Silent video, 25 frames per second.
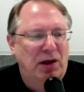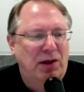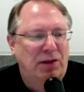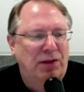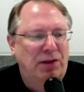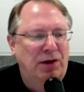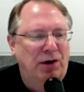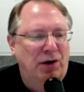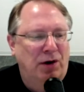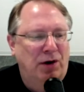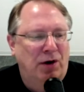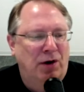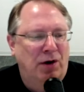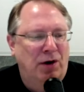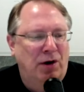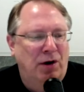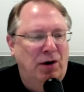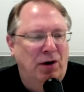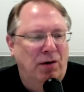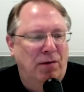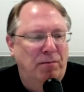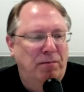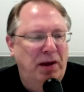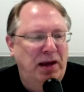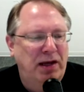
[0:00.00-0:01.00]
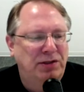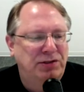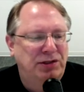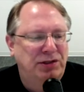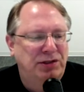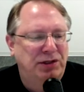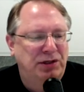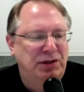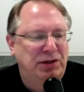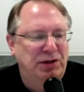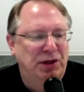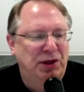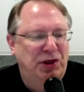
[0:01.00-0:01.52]
There are
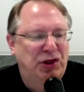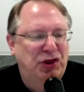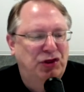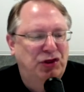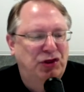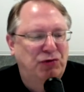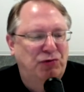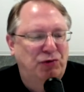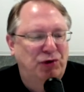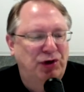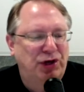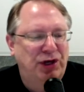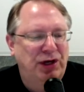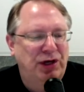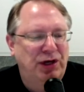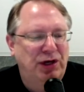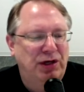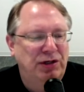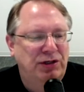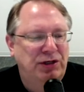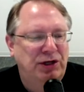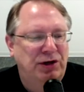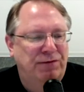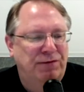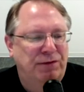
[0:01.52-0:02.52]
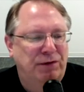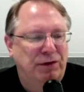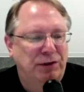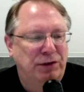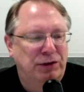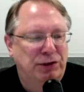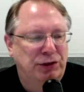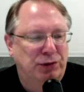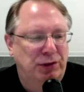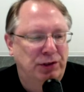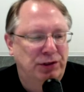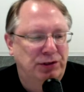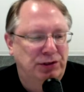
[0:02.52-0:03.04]
basically three different
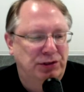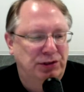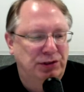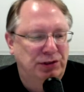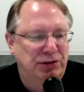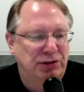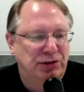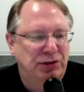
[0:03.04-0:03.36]
choices.